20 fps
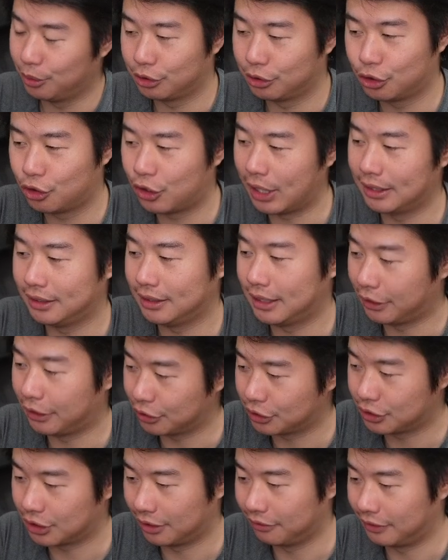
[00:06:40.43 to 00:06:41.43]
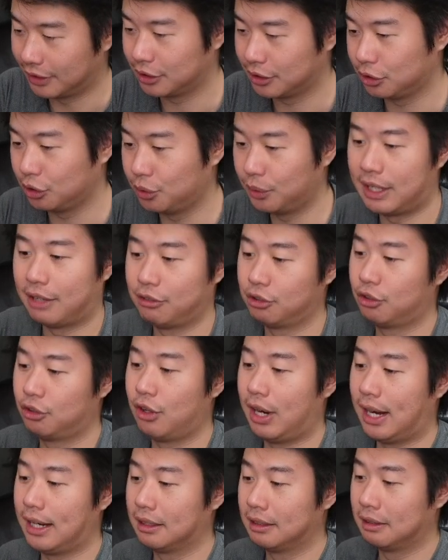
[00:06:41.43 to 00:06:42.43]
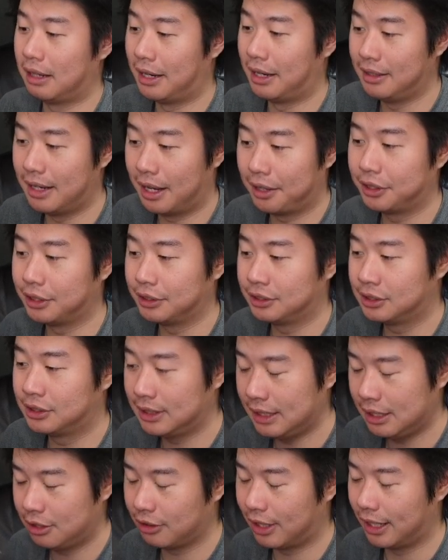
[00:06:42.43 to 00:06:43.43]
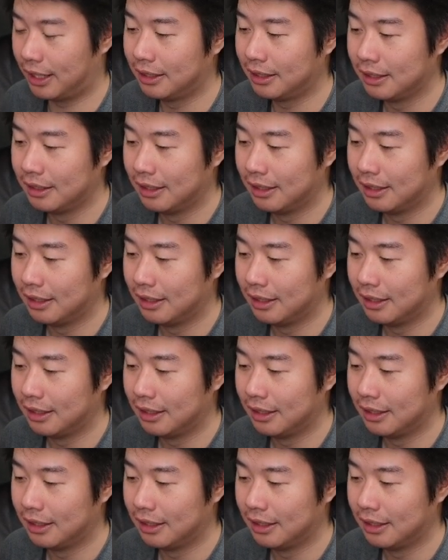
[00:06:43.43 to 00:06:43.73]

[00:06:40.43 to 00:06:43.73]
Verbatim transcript: create another service, you would have to create another secret,